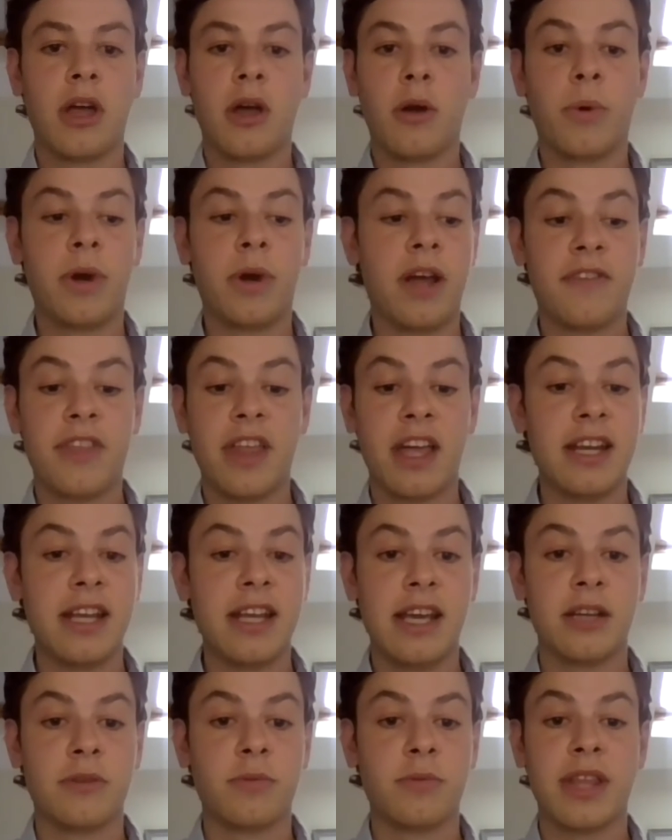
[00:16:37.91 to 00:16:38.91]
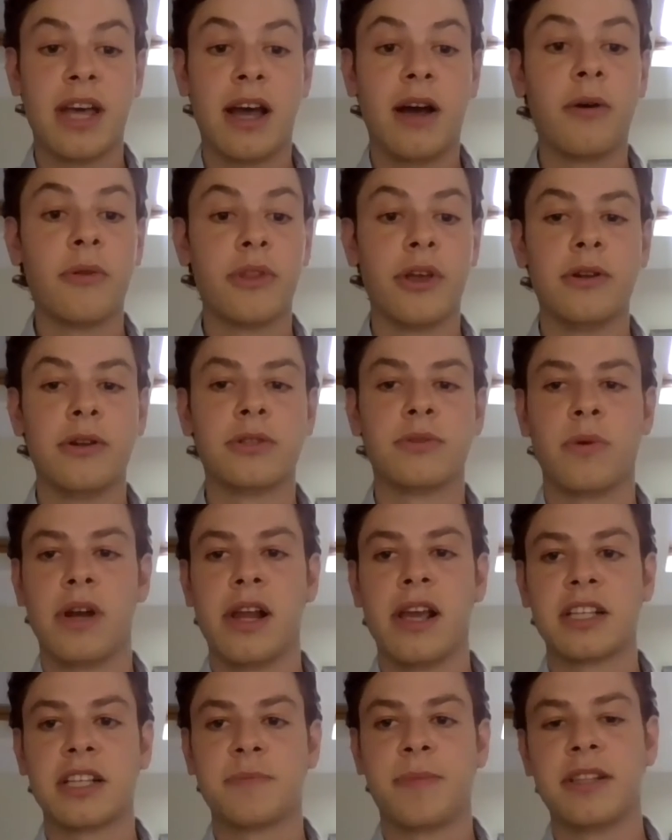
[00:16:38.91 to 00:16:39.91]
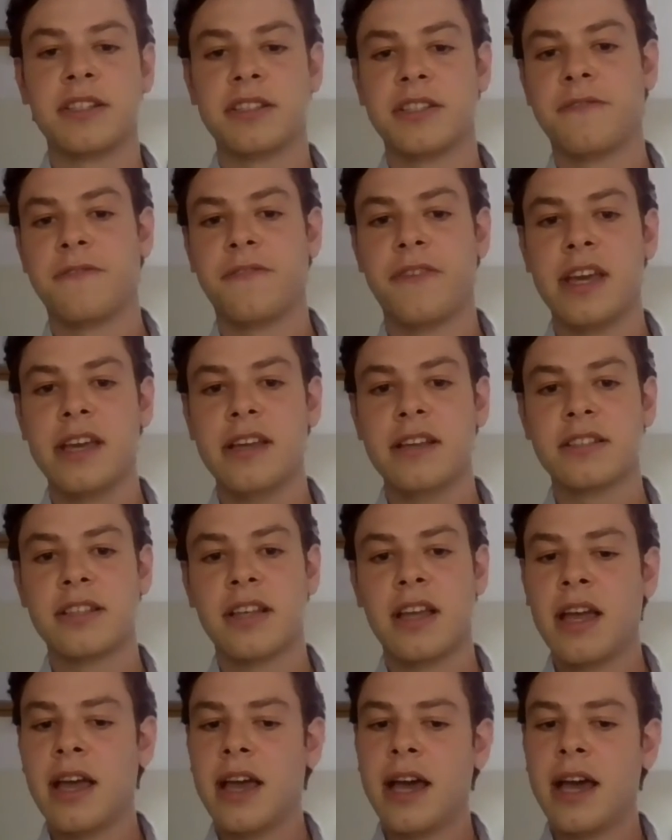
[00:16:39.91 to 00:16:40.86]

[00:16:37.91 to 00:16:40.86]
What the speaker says: whenever they need without those really expensive fees,